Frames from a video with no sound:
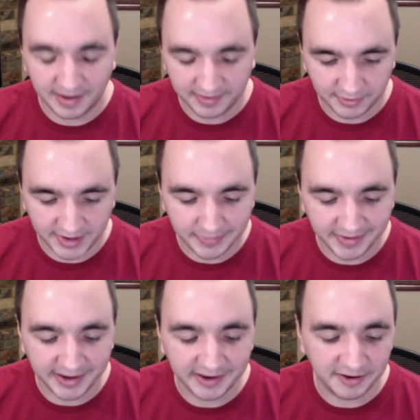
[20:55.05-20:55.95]
So keep
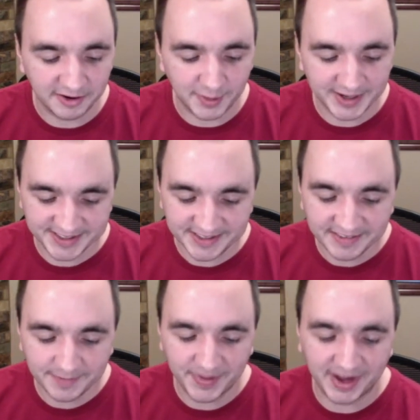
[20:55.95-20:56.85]
sending in your
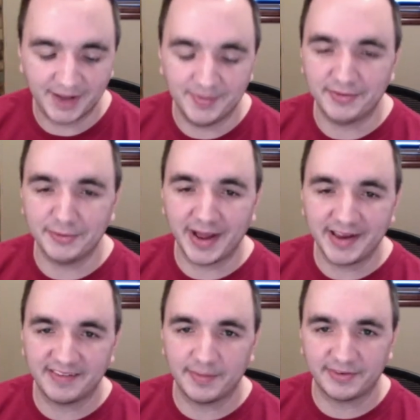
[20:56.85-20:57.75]
questions. If you would like
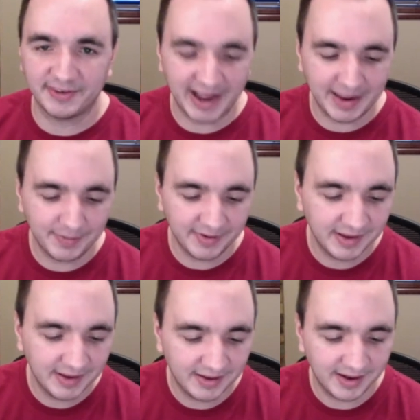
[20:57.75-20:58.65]
to subscribe
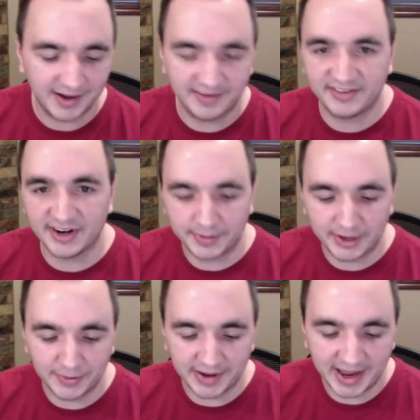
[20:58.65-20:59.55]
to Startup
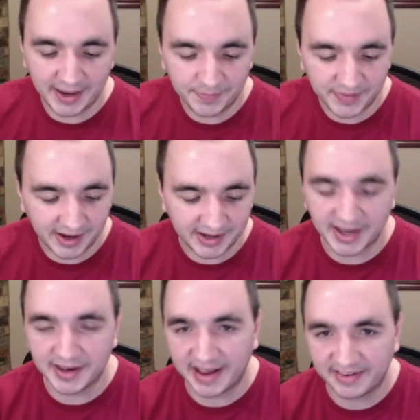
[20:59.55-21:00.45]
Q&A and
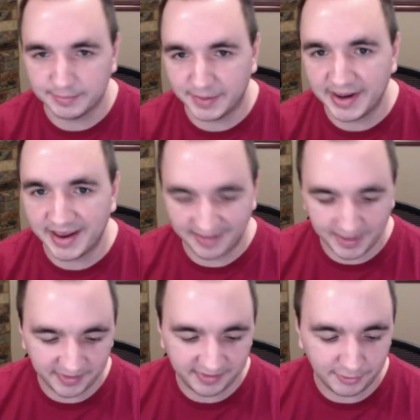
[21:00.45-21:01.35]
get next Monday's
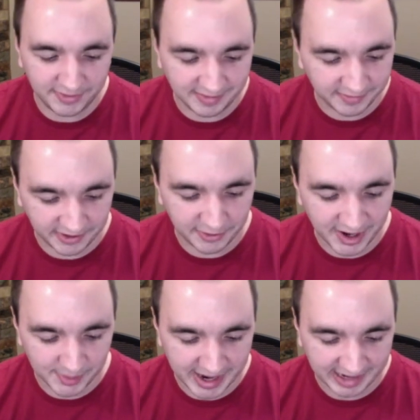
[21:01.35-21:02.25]
episode delivered to you
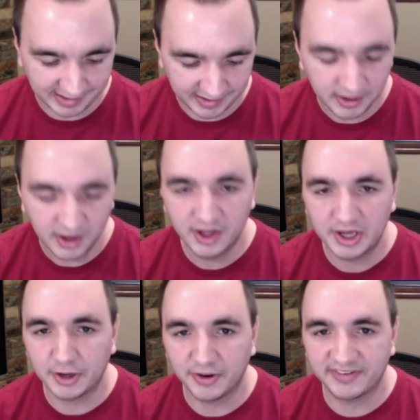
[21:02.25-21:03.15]
automatically,
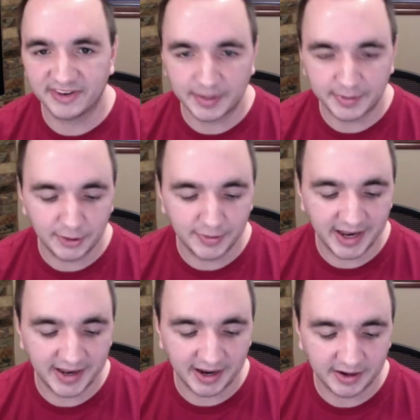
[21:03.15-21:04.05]
go to
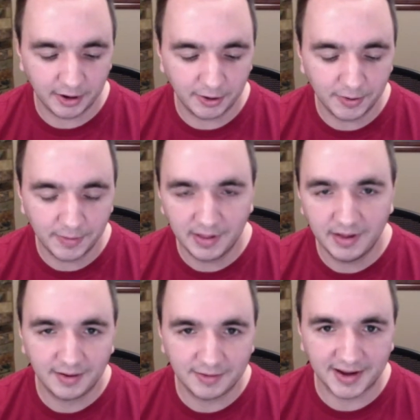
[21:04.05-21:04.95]
startupqa.co,
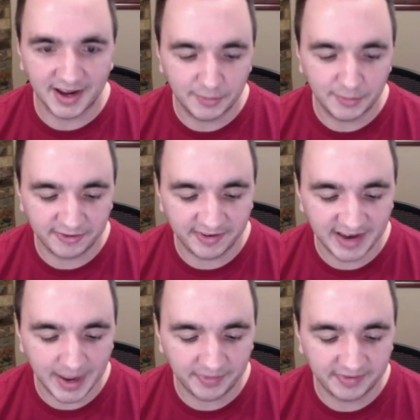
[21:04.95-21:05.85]
click on the
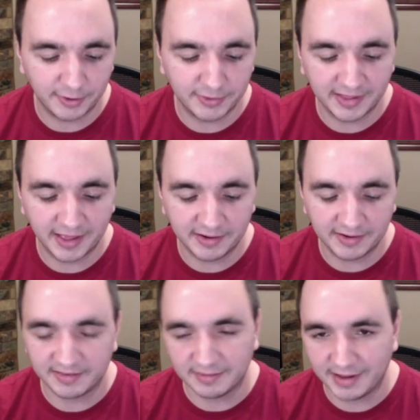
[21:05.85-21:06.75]
recent episode, and then
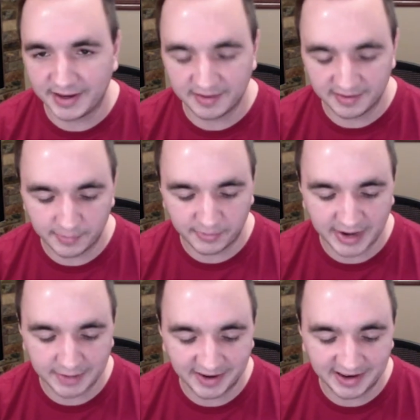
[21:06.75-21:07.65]
there's a link to
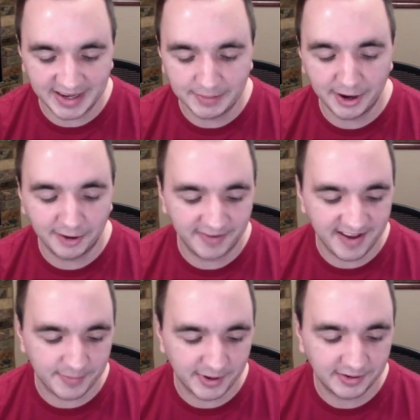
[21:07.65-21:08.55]
subscribe by email,
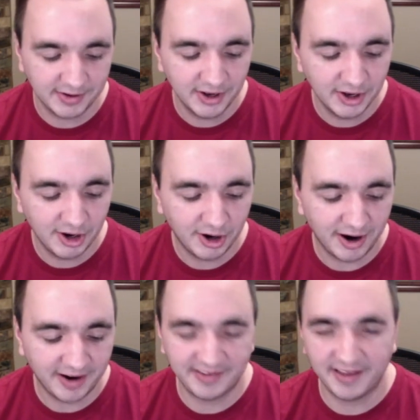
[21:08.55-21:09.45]
Facebook,
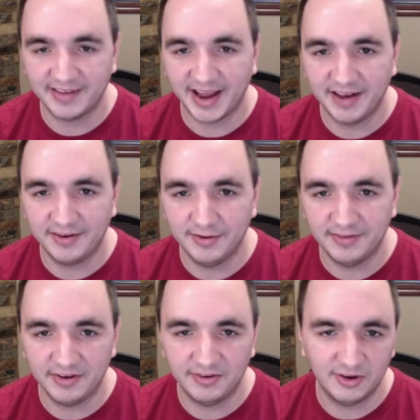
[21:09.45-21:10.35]
RSS,
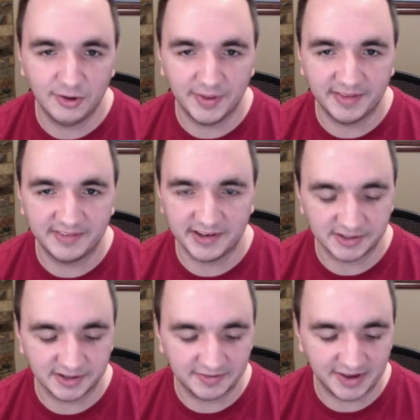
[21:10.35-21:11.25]
iTunes, YouTube, and
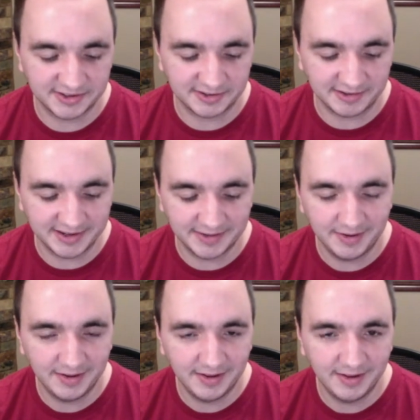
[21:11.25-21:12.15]
Stitcher eventually.
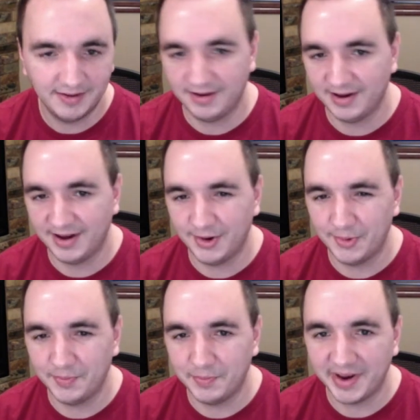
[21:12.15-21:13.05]

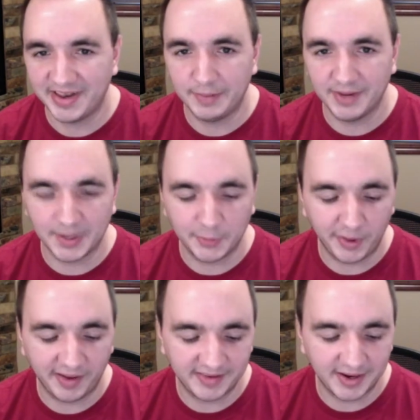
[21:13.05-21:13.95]
Might take me a couple
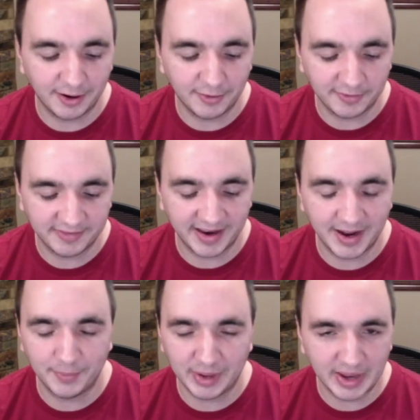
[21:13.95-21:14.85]
weeks to get all those set
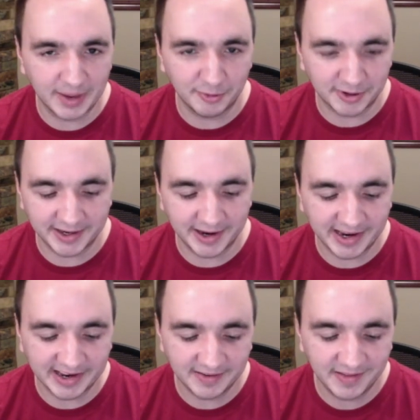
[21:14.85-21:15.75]
up, but I am working on it.